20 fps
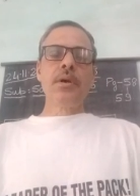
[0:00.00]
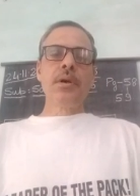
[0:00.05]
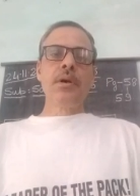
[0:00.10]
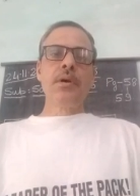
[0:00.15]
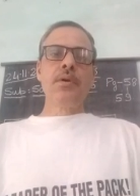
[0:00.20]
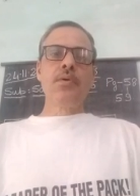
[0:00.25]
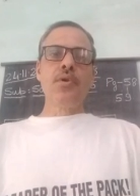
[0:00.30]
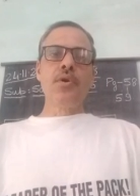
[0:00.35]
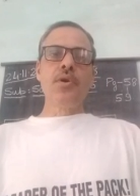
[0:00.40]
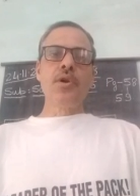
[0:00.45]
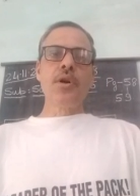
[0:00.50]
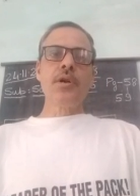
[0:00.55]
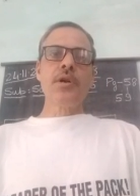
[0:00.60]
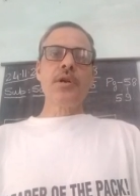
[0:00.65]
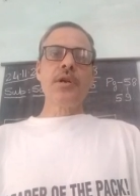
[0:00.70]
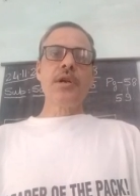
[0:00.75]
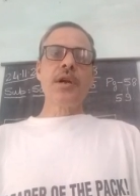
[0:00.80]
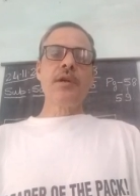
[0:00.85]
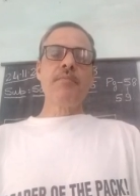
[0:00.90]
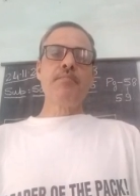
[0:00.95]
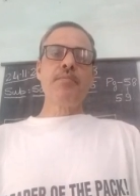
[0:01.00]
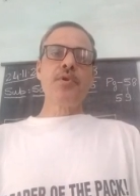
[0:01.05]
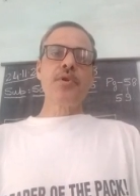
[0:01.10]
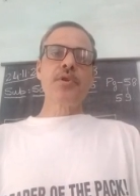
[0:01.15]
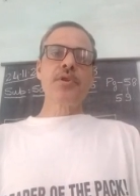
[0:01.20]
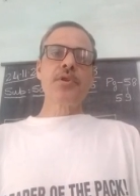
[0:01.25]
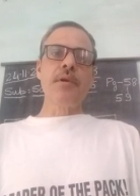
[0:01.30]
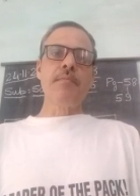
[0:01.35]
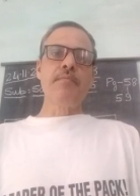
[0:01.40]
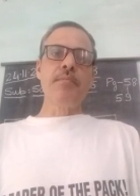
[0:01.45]
could not decompose
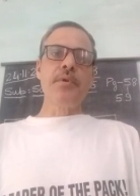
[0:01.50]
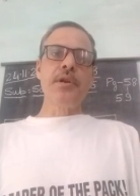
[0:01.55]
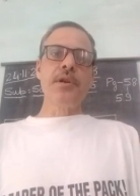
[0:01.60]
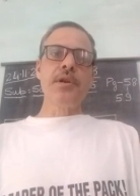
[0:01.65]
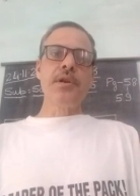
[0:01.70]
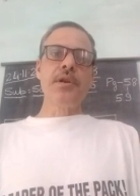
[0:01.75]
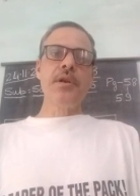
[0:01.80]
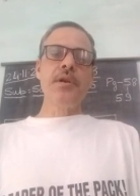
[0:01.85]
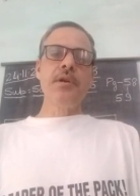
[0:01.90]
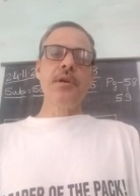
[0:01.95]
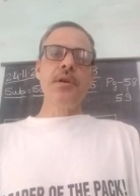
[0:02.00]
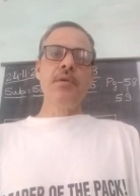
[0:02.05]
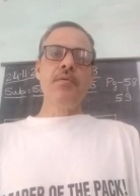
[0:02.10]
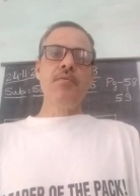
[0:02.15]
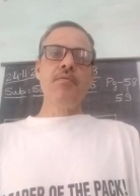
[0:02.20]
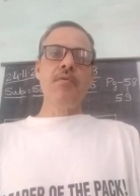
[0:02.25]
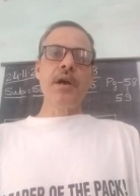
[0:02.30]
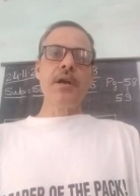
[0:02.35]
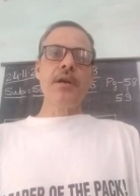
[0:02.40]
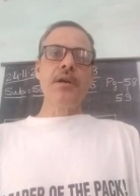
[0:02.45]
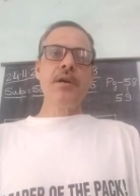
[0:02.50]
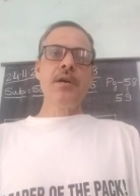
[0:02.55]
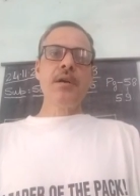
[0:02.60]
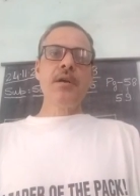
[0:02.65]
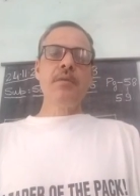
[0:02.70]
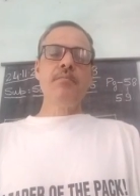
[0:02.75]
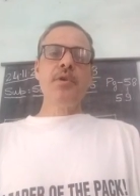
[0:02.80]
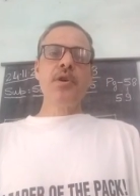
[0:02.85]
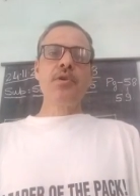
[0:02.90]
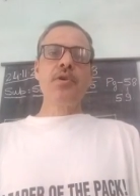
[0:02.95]
completely. Why?
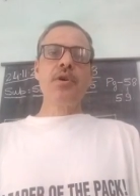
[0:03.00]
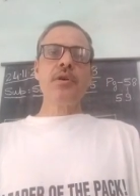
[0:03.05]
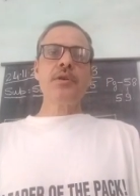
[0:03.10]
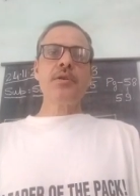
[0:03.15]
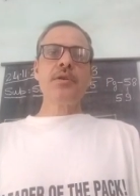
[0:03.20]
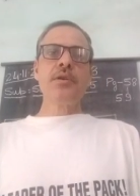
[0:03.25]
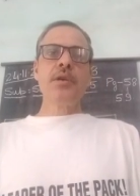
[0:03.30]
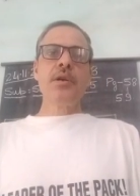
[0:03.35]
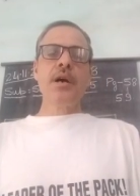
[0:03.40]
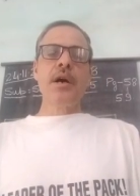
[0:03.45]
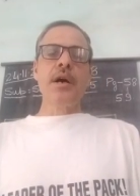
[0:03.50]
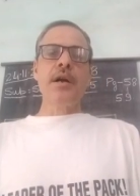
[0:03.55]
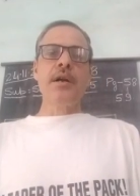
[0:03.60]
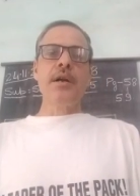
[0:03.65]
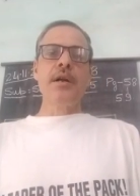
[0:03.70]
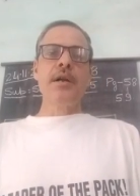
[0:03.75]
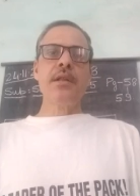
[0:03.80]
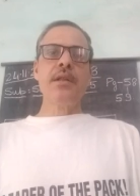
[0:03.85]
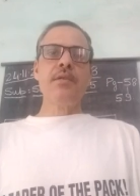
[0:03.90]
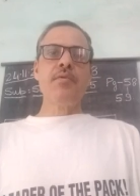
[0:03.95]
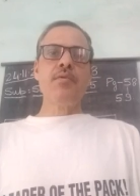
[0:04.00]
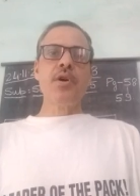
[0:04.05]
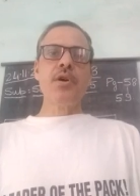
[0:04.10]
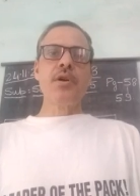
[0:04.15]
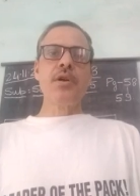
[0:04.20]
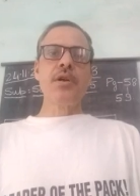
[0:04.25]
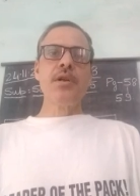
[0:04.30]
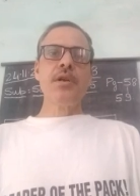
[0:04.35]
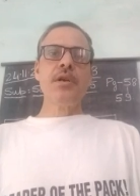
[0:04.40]
Because under the water